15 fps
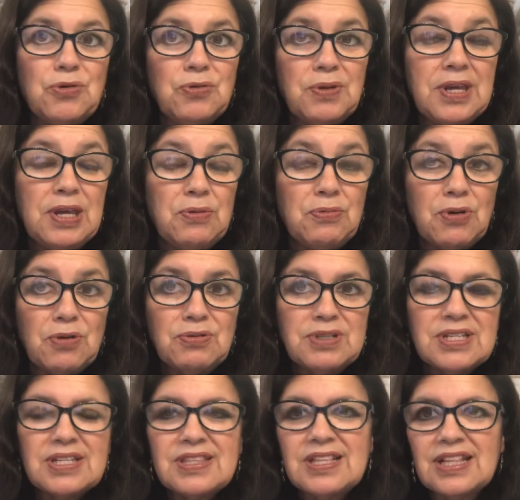He
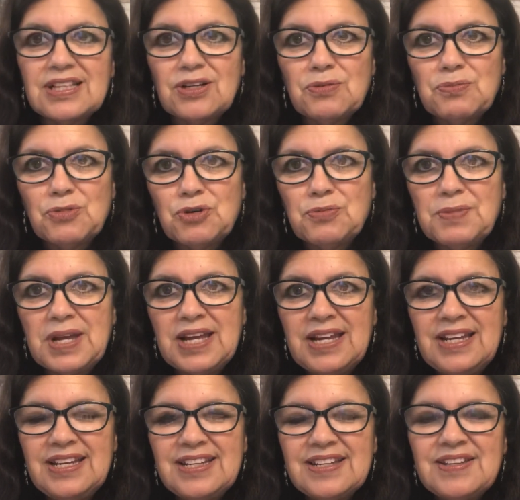wrote The Little
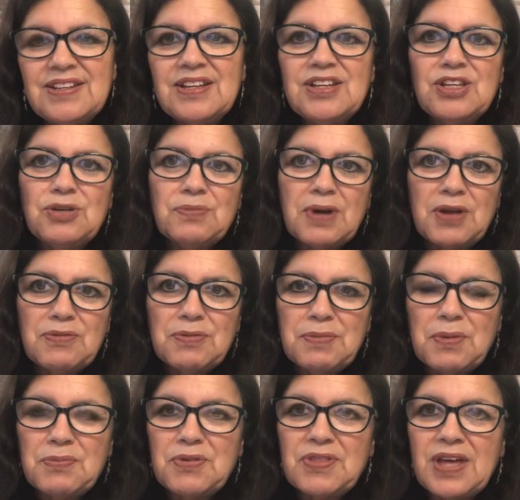Mermaid. You might
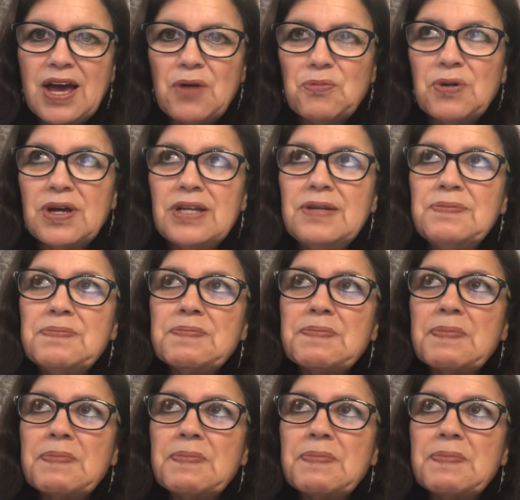remember that one.